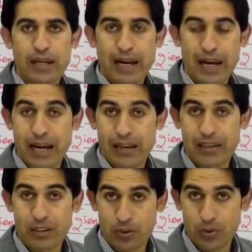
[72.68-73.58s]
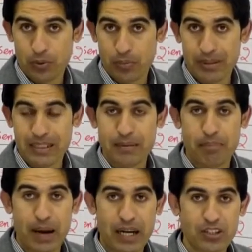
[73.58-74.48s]
had to,
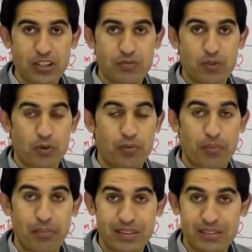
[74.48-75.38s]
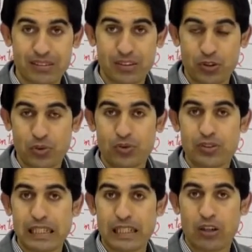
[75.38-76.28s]
mean back shift of must
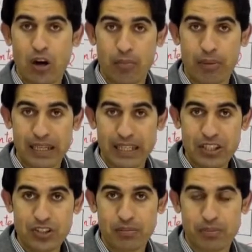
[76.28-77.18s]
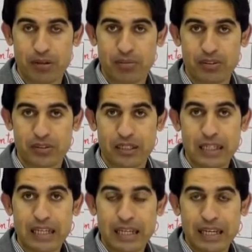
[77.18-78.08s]
used in obligation purpose
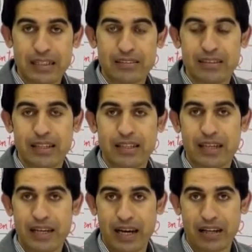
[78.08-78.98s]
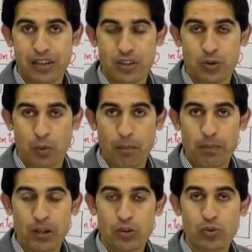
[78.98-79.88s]
is the had to.
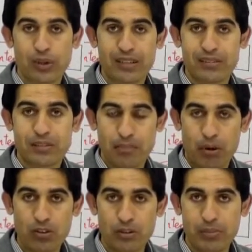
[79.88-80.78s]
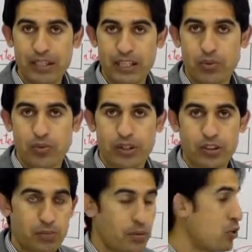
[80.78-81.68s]
So it's possible indirect
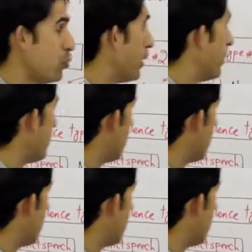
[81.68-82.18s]
speech will be